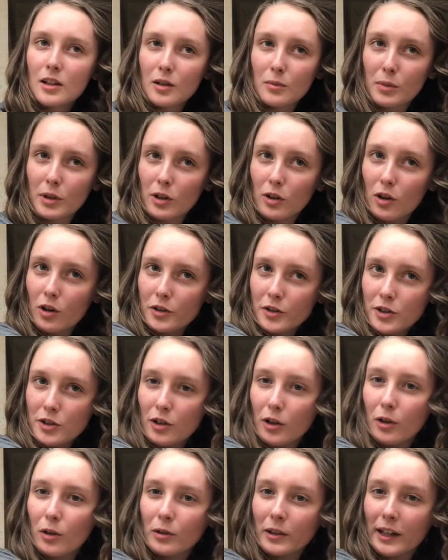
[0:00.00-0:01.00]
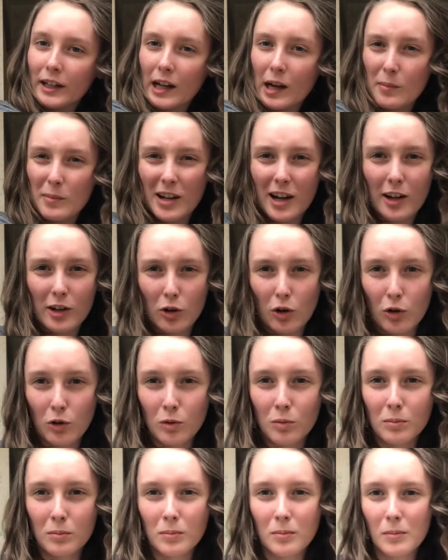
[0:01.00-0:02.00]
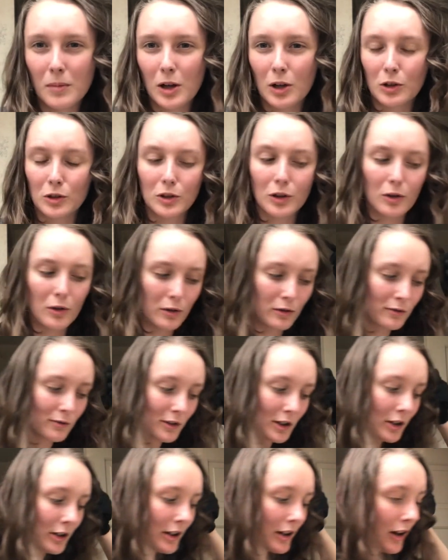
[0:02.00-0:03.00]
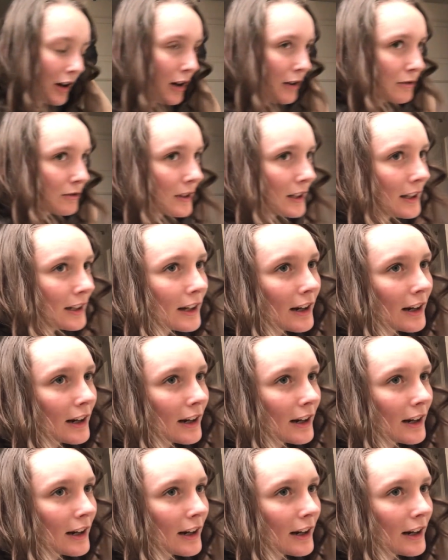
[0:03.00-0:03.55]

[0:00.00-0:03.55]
But also, like, I'm not home alone very often,